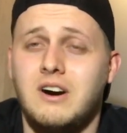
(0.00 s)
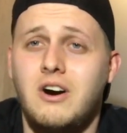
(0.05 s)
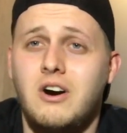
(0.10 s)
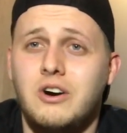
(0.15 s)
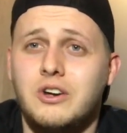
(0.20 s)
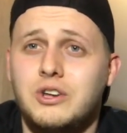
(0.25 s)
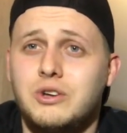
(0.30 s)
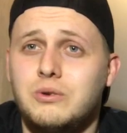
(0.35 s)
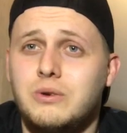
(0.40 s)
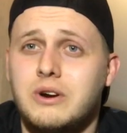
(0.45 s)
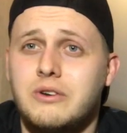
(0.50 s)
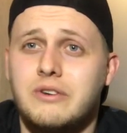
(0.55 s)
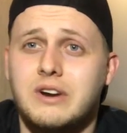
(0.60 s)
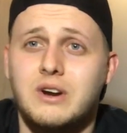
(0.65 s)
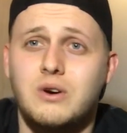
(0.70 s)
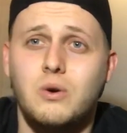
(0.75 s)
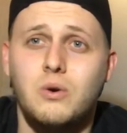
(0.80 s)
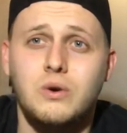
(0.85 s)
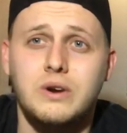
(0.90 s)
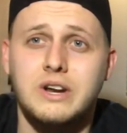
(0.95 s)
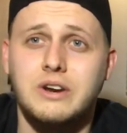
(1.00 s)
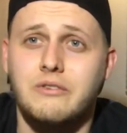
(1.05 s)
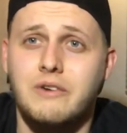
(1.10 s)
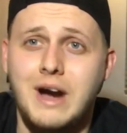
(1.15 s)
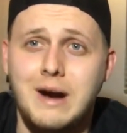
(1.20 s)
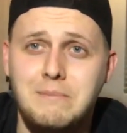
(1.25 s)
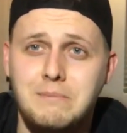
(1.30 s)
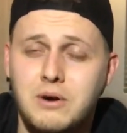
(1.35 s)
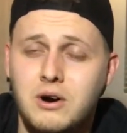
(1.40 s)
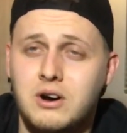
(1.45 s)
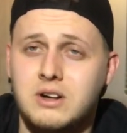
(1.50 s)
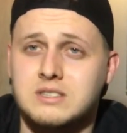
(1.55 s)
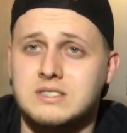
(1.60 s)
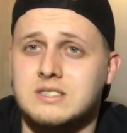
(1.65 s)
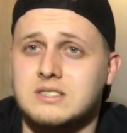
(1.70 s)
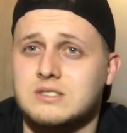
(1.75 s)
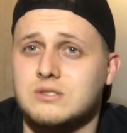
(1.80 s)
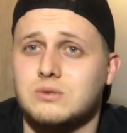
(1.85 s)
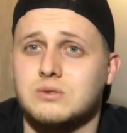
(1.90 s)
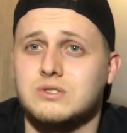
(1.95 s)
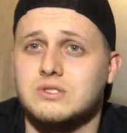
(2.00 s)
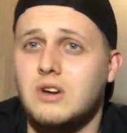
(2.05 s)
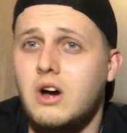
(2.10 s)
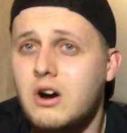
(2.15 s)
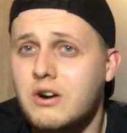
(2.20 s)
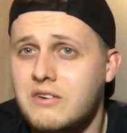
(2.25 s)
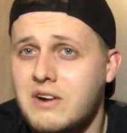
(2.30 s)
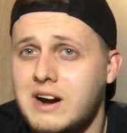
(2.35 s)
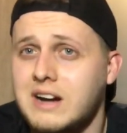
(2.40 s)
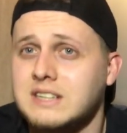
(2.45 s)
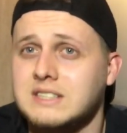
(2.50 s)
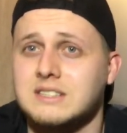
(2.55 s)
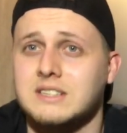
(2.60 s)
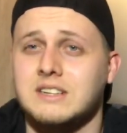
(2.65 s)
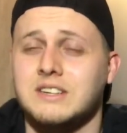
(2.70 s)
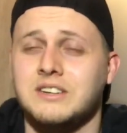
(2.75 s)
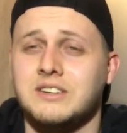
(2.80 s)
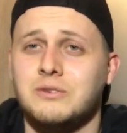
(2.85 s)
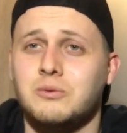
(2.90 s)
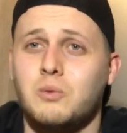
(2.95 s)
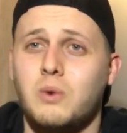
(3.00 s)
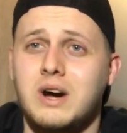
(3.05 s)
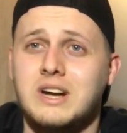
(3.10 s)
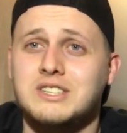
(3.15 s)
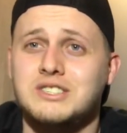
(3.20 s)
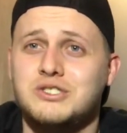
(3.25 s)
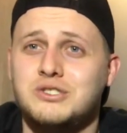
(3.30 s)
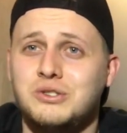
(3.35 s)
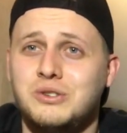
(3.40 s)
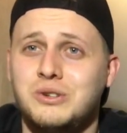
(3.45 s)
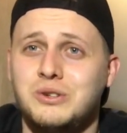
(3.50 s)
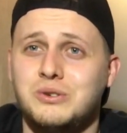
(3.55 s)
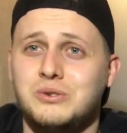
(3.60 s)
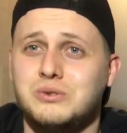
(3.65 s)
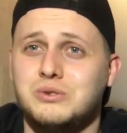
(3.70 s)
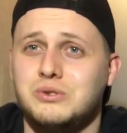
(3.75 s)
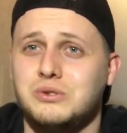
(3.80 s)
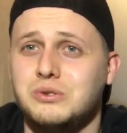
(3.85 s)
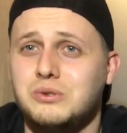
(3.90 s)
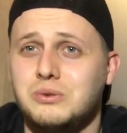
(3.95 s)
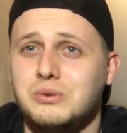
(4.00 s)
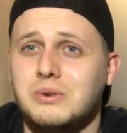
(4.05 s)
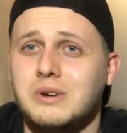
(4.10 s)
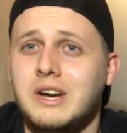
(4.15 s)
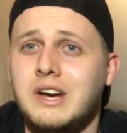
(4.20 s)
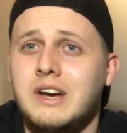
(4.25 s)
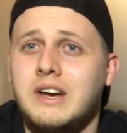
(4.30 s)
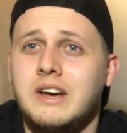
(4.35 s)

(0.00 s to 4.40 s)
Are you a recording rap artist or songwriter? What do you do?